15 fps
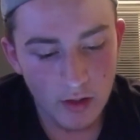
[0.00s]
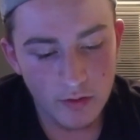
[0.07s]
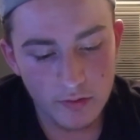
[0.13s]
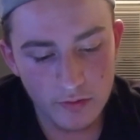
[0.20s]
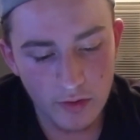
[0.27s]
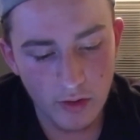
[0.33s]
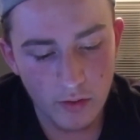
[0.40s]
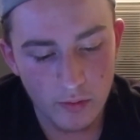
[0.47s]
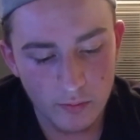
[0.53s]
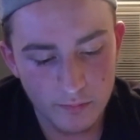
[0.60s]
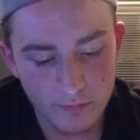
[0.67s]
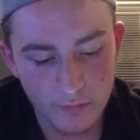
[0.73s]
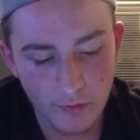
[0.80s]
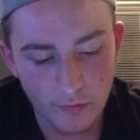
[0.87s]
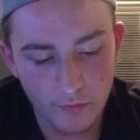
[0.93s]
So,
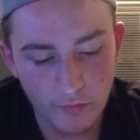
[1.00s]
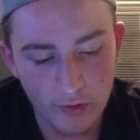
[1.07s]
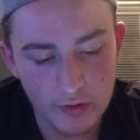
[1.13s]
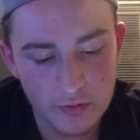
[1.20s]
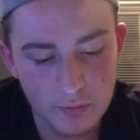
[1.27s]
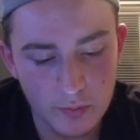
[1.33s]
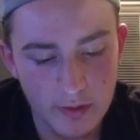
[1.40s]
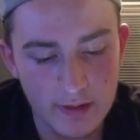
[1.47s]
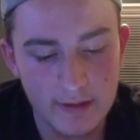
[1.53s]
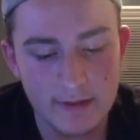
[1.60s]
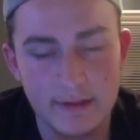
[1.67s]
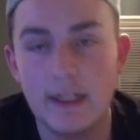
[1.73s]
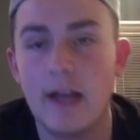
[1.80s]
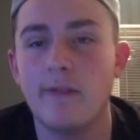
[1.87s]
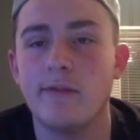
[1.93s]
the first one is
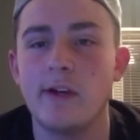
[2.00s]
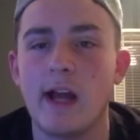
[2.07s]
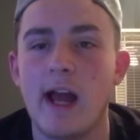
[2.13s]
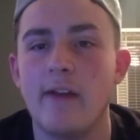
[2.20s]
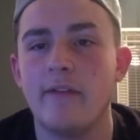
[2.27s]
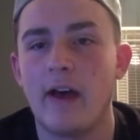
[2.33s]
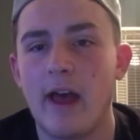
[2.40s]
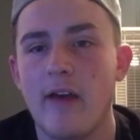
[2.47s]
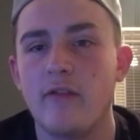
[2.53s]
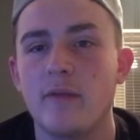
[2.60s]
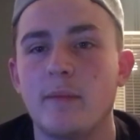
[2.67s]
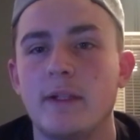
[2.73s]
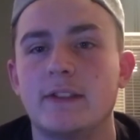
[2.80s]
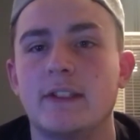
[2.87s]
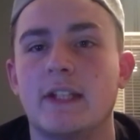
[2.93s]
Never Have I Ever
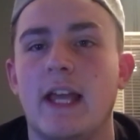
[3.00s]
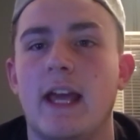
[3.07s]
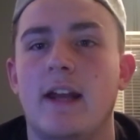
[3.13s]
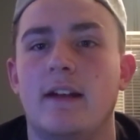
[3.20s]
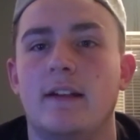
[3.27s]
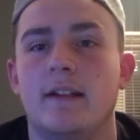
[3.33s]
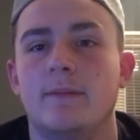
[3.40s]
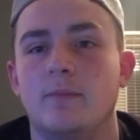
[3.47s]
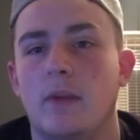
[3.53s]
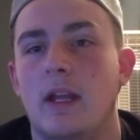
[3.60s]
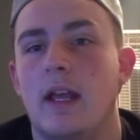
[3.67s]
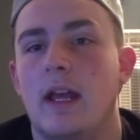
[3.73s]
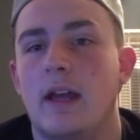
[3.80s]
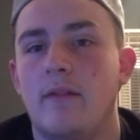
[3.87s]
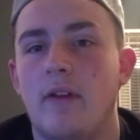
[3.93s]
Been to Canada.
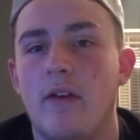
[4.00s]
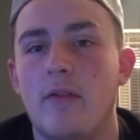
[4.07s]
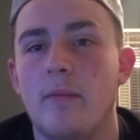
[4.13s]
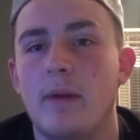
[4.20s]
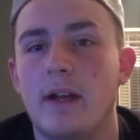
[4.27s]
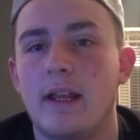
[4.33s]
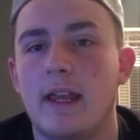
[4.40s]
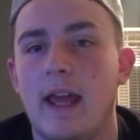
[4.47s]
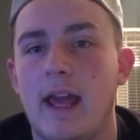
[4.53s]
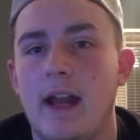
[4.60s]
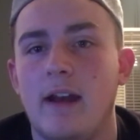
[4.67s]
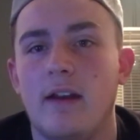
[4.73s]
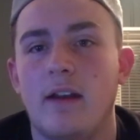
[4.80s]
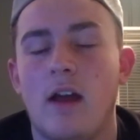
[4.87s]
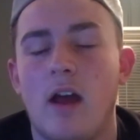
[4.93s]
I've never been to
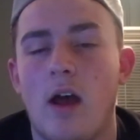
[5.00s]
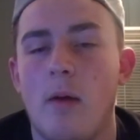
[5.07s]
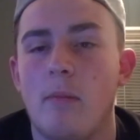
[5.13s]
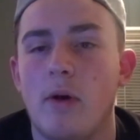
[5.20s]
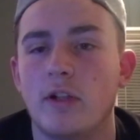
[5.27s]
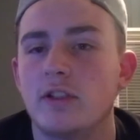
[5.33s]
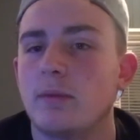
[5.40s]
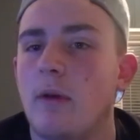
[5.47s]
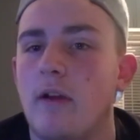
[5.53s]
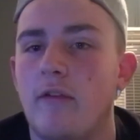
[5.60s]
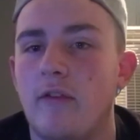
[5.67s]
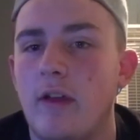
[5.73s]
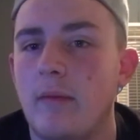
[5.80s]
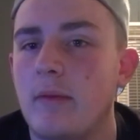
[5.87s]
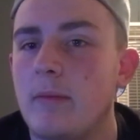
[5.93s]
Canada, a bunch of my
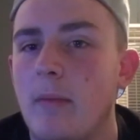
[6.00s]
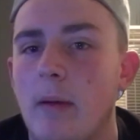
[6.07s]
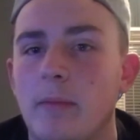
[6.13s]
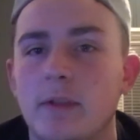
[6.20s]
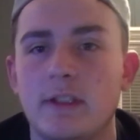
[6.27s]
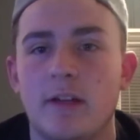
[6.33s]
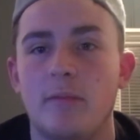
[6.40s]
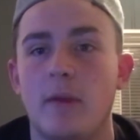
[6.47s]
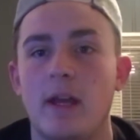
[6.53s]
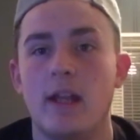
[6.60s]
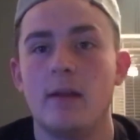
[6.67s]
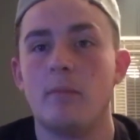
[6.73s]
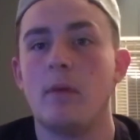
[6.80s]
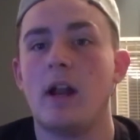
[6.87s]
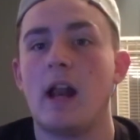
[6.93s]
family members have
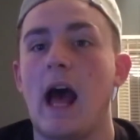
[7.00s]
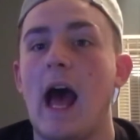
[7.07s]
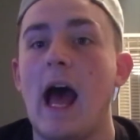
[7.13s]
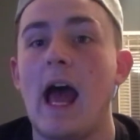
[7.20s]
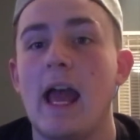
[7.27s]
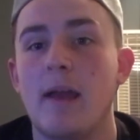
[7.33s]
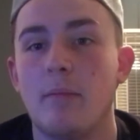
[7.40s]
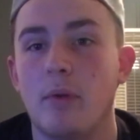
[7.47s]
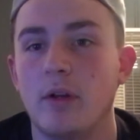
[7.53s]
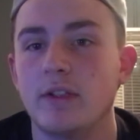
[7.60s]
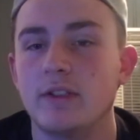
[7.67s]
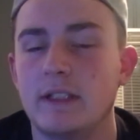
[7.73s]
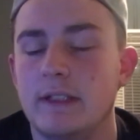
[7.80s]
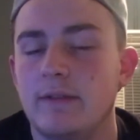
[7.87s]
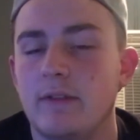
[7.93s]
been, but I
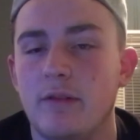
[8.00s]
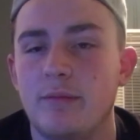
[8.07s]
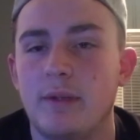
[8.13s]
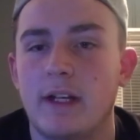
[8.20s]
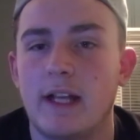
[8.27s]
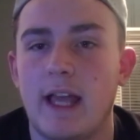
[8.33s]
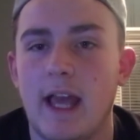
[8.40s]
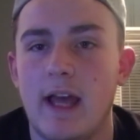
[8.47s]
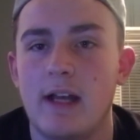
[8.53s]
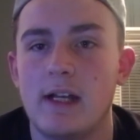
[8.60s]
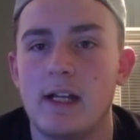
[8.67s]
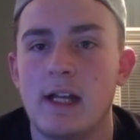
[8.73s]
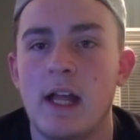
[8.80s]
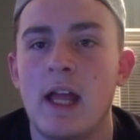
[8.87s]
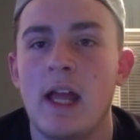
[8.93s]
personally have never been to
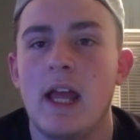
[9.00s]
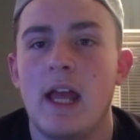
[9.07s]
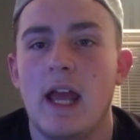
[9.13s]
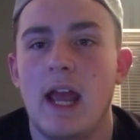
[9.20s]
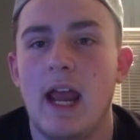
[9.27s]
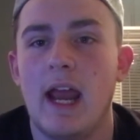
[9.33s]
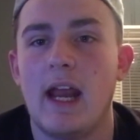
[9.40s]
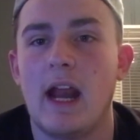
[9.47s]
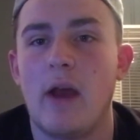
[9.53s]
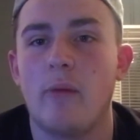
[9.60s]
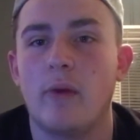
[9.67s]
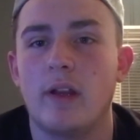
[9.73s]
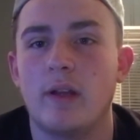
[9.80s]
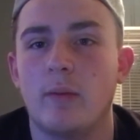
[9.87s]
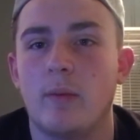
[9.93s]
Canada, and I
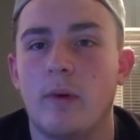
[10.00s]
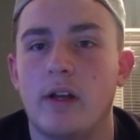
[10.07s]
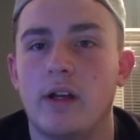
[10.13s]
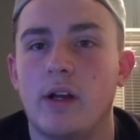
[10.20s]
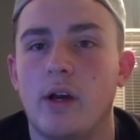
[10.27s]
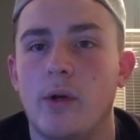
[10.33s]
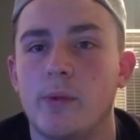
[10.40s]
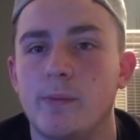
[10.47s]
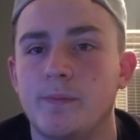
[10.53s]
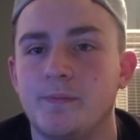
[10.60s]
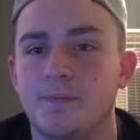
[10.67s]
really want to go,